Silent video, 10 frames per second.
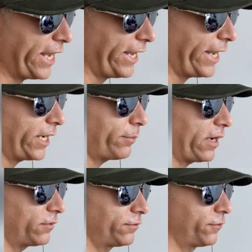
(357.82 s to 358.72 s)
I add
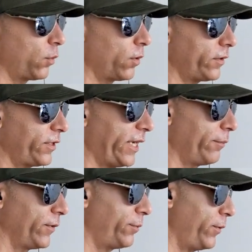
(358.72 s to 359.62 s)
about four
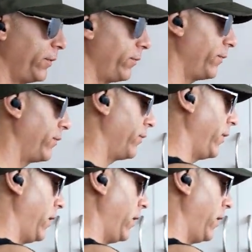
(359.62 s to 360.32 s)
tablespoons